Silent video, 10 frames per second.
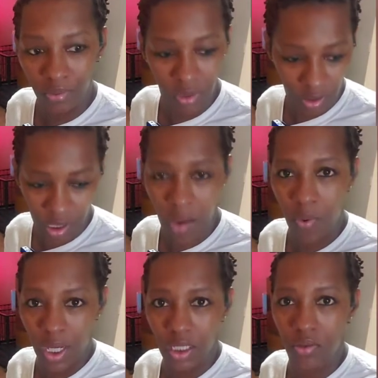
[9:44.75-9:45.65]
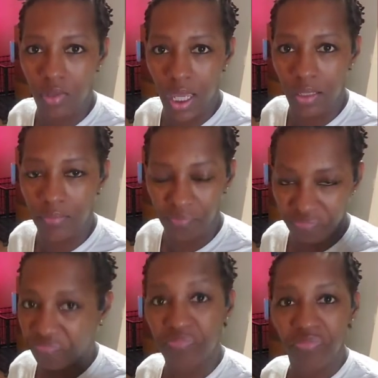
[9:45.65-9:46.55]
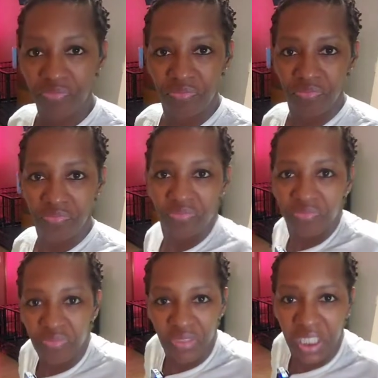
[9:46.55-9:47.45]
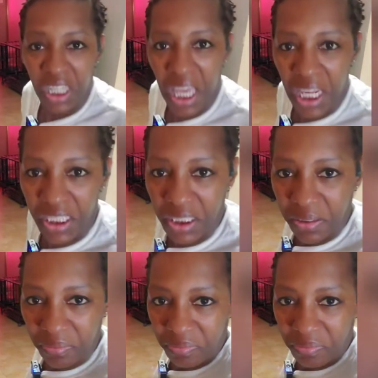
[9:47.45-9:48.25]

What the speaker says: Because I waited too late? Gladys.